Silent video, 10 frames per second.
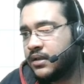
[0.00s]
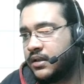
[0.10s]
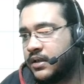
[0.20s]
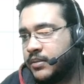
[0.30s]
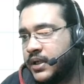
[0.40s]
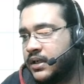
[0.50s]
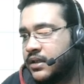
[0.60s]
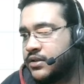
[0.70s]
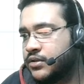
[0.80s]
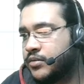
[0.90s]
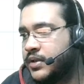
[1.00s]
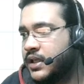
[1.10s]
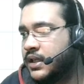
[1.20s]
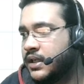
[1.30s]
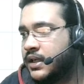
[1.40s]
remainder should be
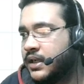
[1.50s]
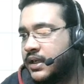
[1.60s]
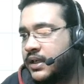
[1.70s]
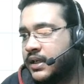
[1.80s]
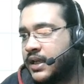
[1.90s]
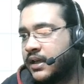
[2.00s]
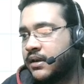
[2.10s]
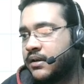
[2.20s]
10.